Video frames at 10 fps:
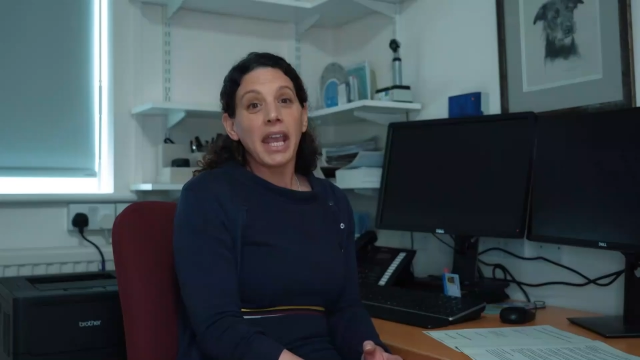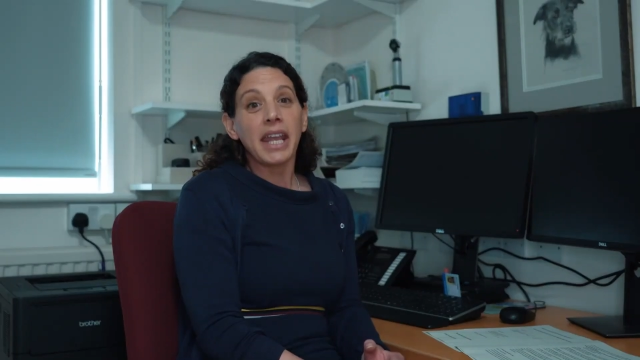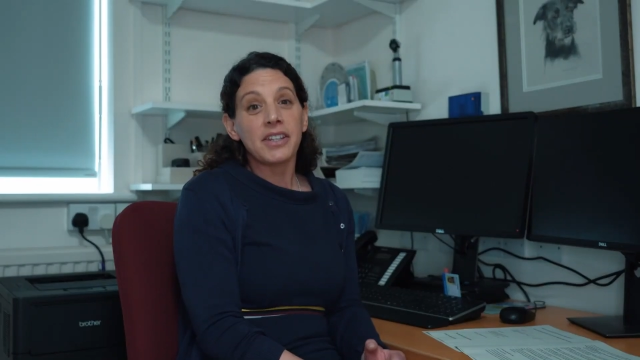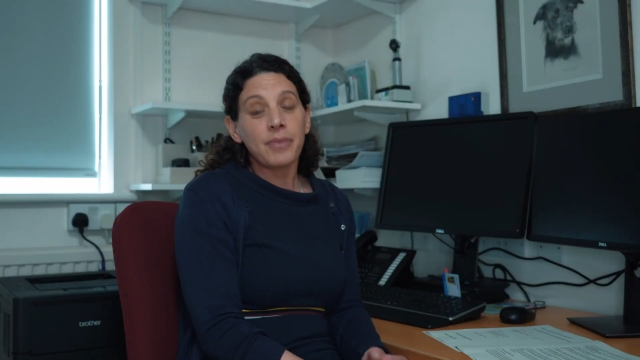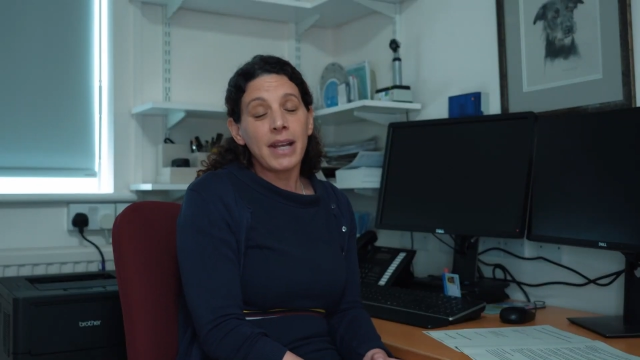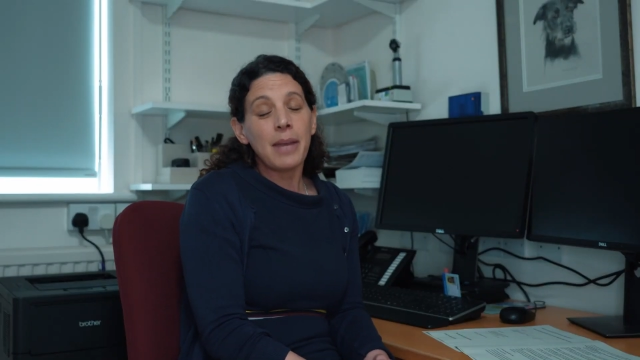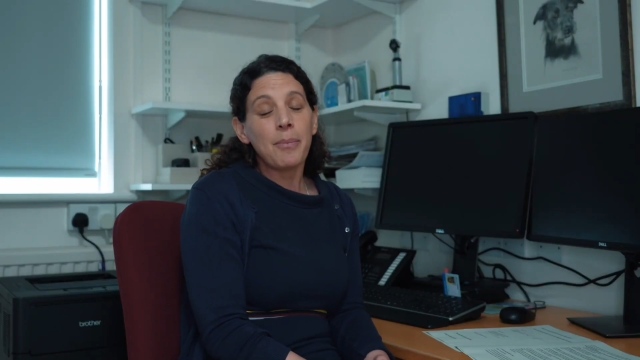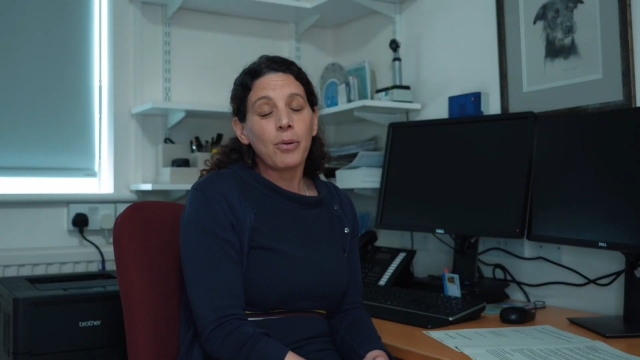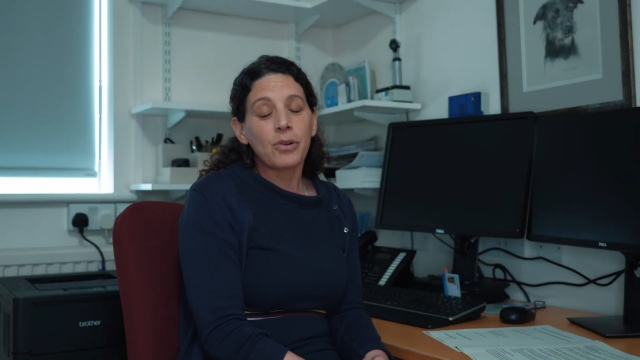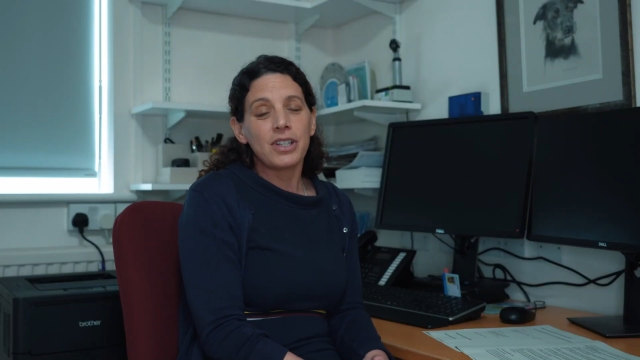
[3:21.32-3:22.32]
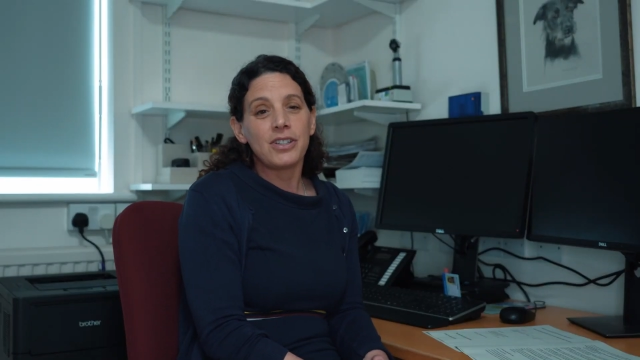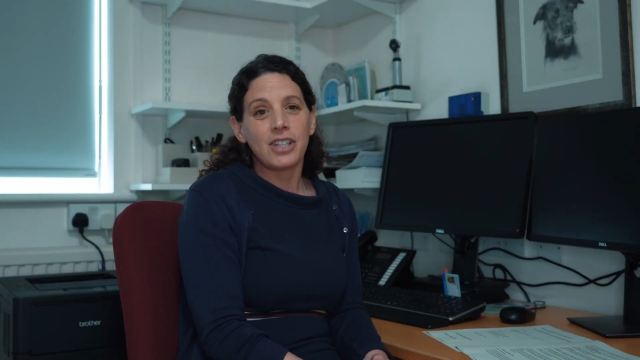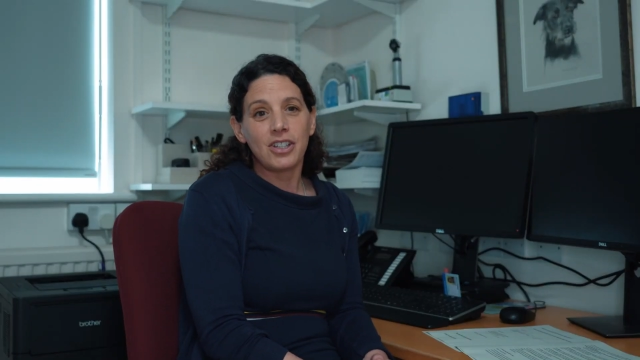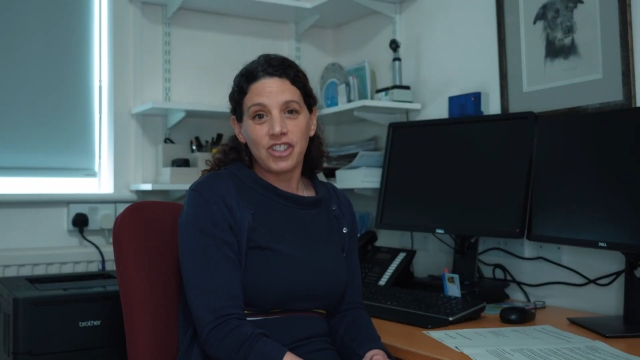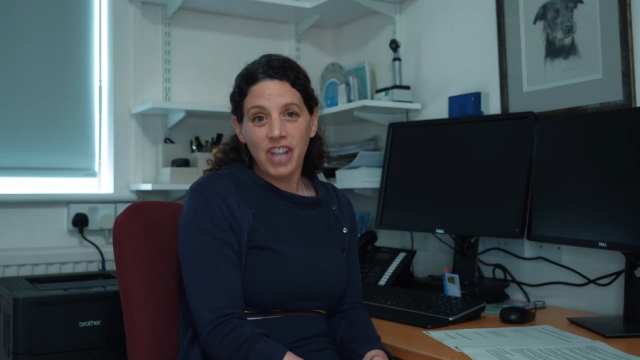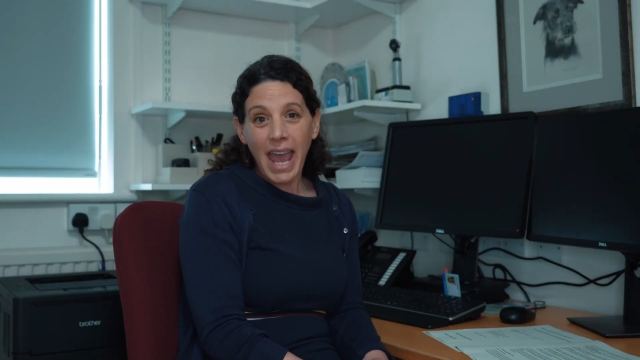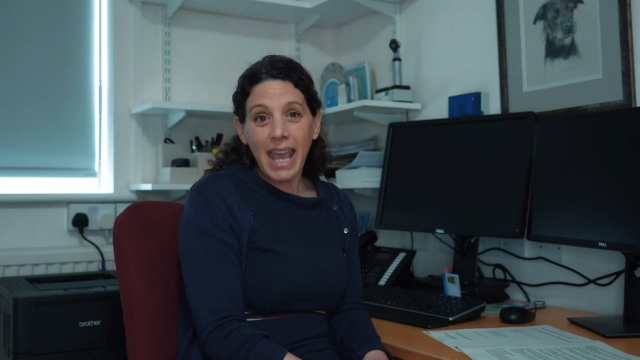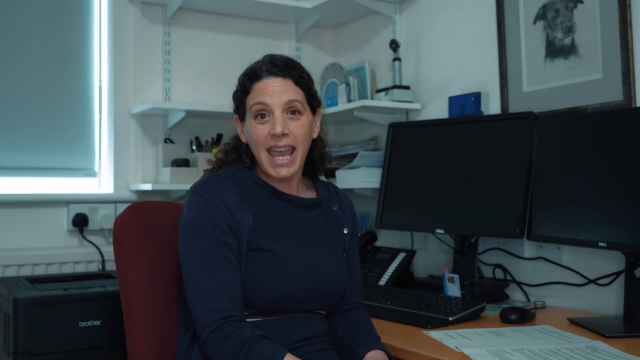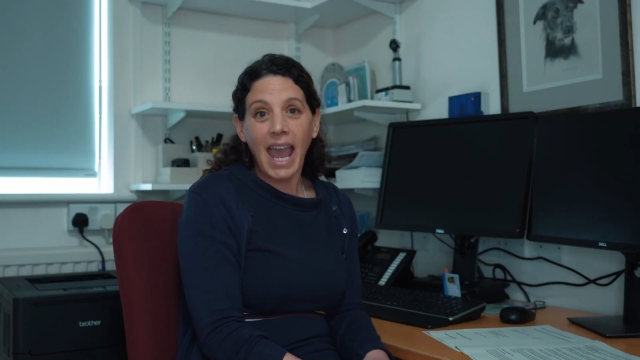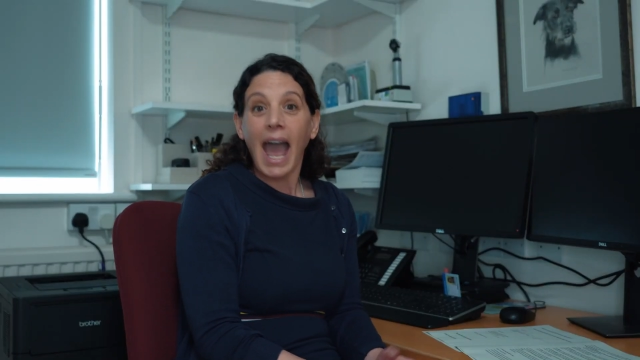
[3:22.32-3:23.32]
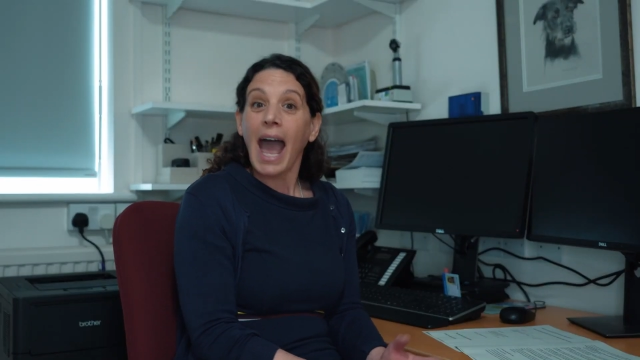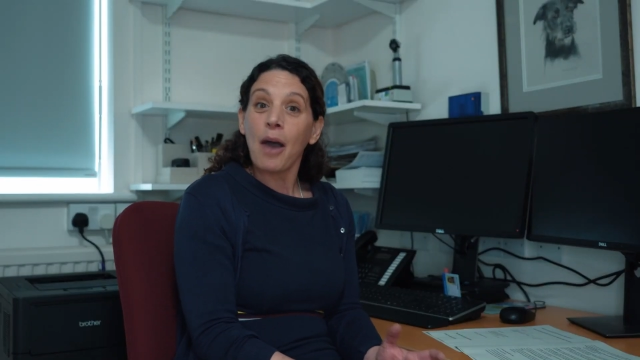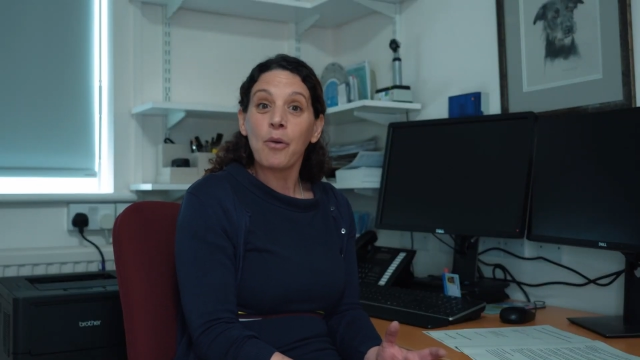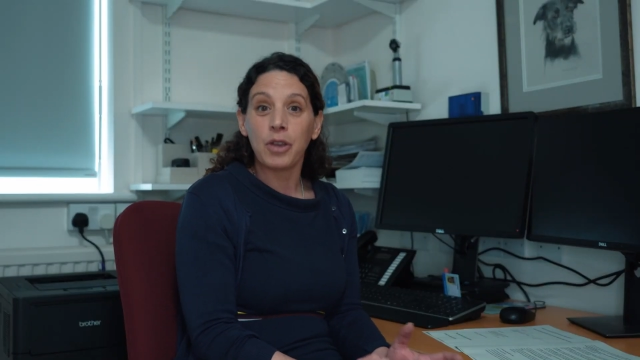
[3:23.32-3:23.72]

It's really important to check how